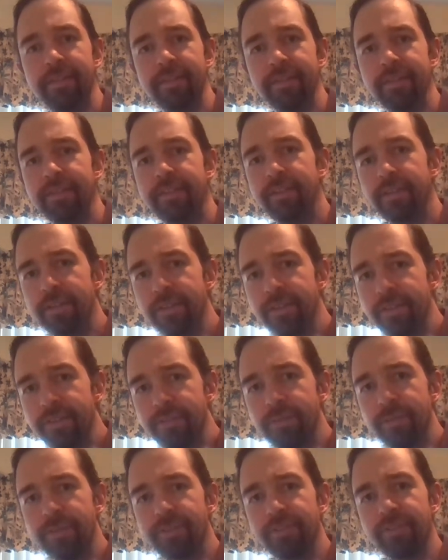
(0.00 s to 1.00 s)

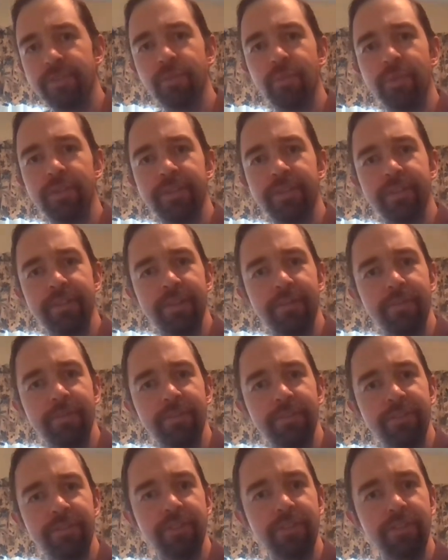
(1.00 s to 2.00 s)
yours was the one that
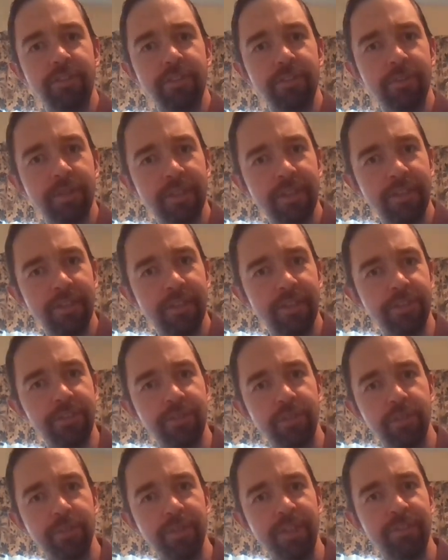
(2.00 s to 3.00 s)
was the trickiest
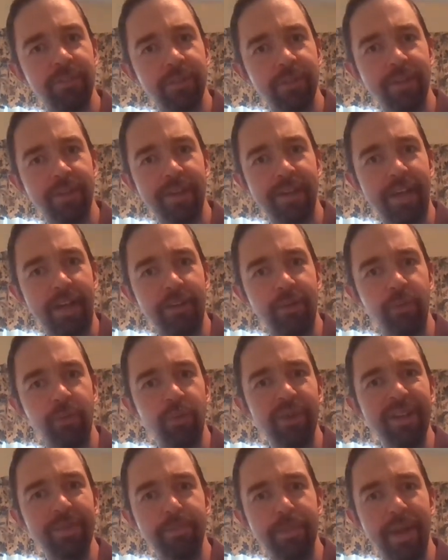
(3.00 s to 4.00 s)
for me to figure out how to
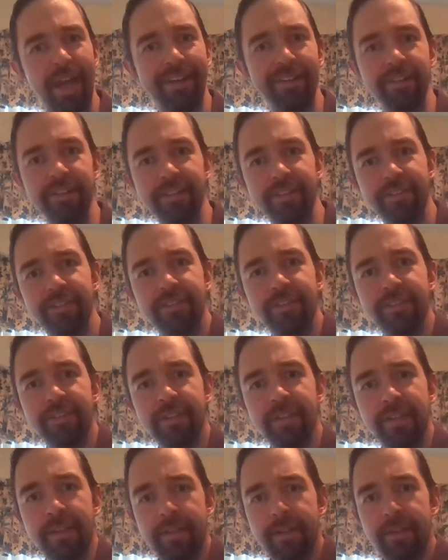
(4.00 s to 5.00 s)
rebalance
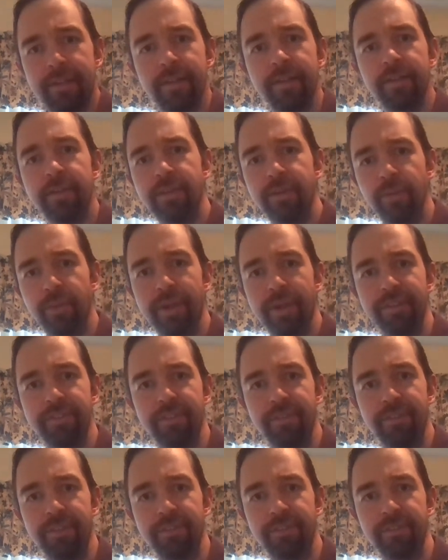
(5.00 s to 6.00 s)
the rest
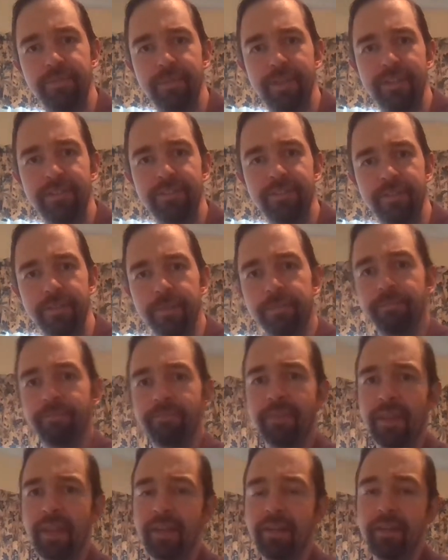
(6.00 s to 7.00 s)
of the semester.
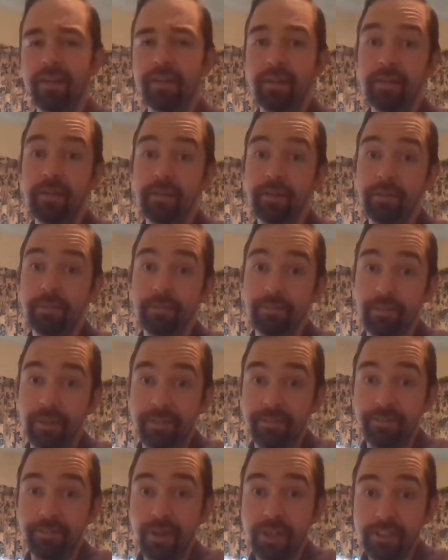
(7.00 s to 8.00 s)
My
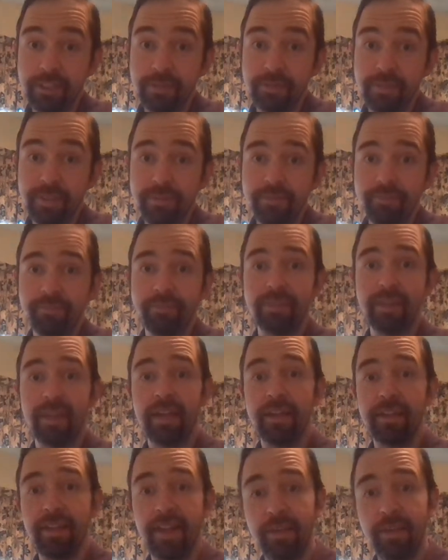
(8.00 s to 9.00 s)
freshmen,
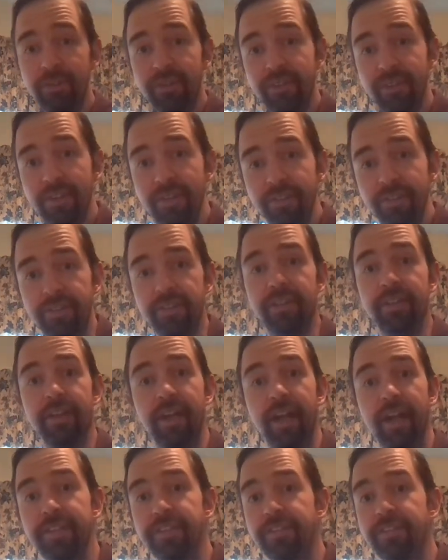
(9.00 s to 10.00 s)
that was easy.
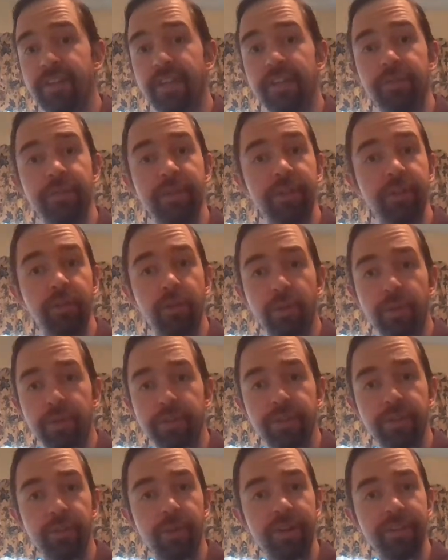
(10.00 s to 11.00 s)
I just had to
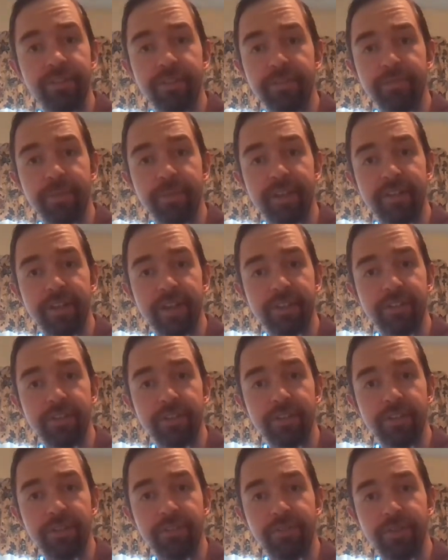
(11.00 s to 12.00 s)
record the rest of my
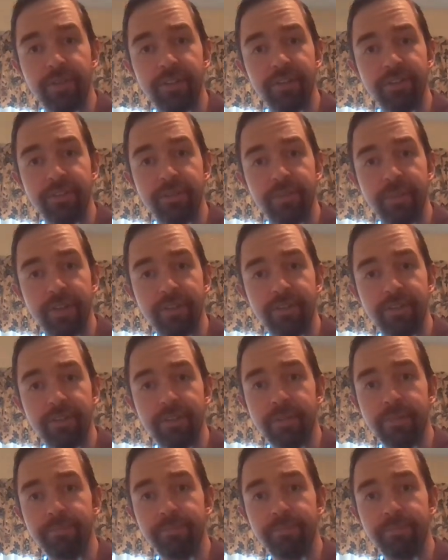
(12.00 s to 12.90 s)
lectures for this semester,